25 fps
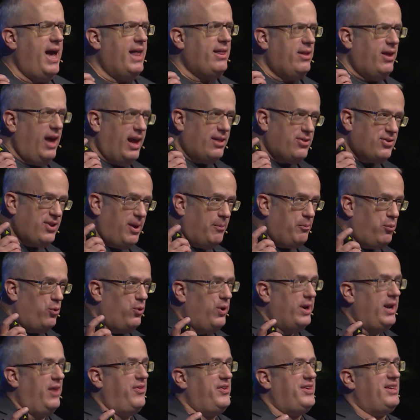And at some
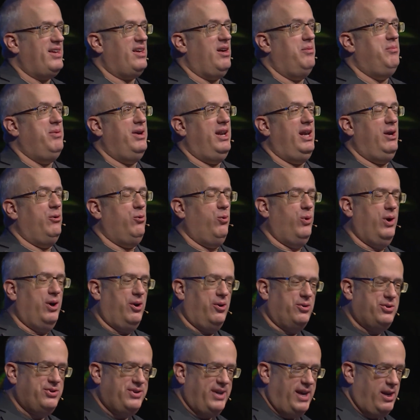point, I think the committee
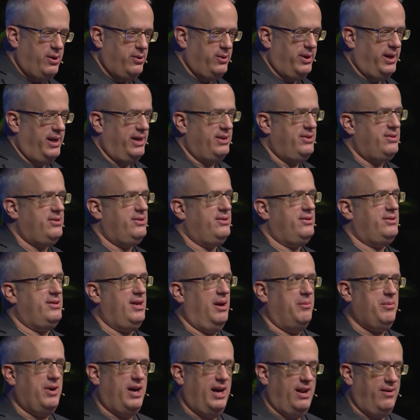will standardize
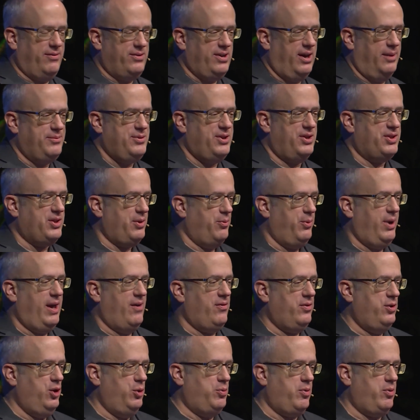some kind of type system. We have